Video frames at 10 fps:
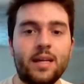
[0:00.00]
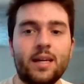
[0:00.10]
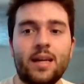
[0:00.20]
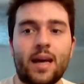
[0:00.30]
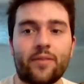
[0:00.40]

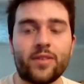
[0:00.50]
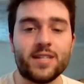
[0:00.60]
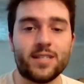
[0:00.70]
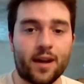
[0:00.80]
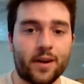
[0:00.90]
have the
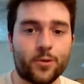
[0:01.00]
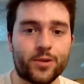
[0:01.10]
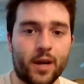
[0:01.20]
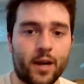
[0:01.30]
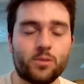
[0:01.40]
desire or
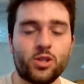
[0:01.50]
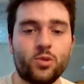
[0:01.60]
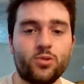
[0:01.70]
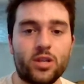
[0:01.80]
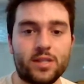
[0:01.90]
time to
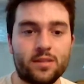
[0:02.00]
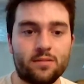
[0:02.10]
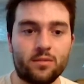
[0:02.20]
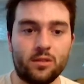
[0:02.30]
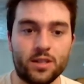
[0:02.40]
just
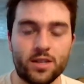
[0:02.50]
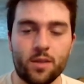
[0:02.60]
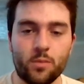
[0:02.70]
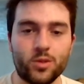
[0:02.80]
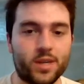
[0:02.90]
listen to the
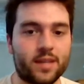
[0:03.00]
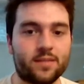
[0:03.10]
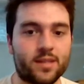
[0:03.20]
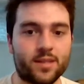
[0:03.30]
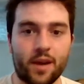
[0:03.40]
music and
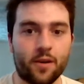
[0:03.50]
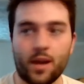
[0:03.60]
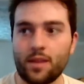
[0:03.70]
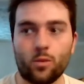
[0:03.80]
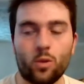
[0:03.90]
stare
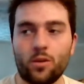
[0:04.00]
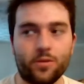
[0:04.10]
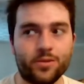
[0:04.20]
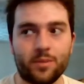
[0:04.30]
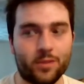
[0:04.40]
at the wall or
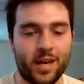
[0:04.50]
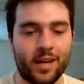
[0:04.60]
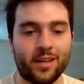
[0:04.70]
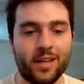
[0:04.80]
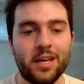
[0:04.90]

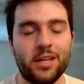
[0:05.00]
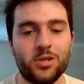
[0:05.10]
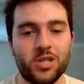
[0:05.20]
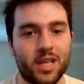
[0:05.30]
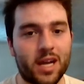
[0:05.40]
something.
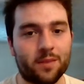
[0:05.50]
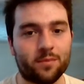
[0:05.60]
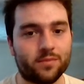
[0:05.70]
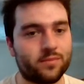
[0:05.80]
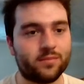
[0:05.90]
Usually I'm
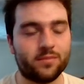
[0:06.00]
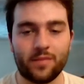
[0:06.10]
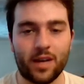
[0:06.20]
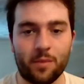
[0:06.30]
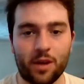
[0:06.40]

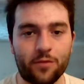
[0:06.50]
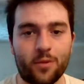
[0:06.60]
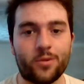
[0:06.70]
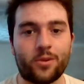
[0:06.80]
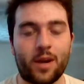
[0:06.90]
on my
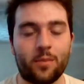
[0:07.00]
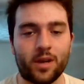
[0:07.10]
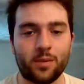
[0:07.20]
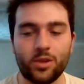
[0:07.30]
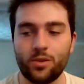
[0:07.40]
phone or on my
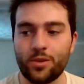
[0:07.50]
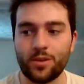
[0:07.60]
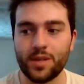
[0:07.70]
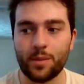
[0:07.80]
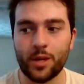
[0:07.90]
computer or
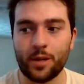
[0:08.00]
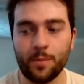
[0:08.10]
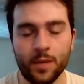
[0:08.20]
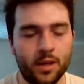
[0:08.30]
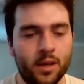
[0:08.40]
something
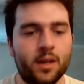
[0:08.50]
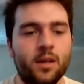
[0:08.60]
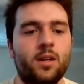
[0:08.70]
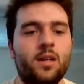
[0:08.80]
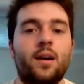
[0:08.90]

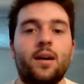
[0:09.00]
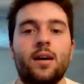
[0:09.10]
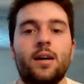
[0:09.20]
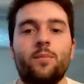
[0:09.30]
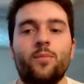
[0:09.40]

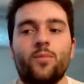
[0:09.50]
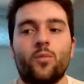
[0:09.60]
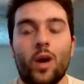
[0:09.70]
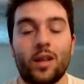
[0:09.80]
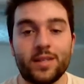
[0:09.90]

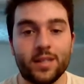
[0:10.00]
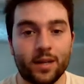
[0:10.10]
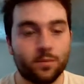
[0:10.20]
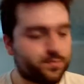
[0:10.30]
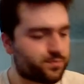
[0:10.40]
while
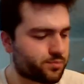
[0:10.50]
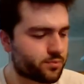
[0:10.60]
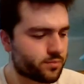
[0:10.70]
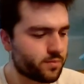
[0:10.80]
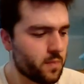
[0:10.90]
listening.
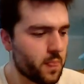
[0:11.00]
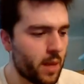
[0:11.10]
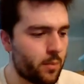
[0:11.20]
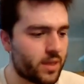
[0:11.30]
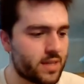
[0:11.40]

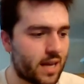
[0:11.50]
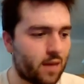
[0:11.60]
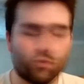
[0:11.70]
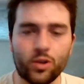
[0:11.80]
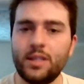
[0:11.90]
But this
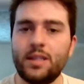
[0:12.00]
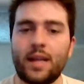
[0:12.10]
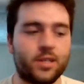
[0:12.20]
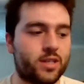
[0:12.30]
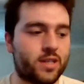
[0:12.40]
album really
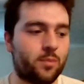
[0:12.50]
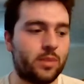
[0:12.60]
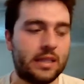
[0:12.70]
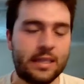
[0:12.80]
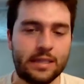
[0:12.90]
like just
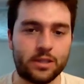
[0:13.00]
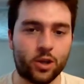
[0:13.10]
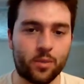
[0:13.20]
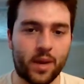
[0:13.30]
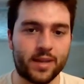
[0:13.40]
completely took
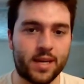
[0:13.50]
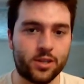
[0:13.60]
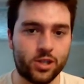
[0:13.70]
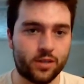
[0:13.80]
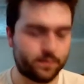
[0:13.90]
my attention.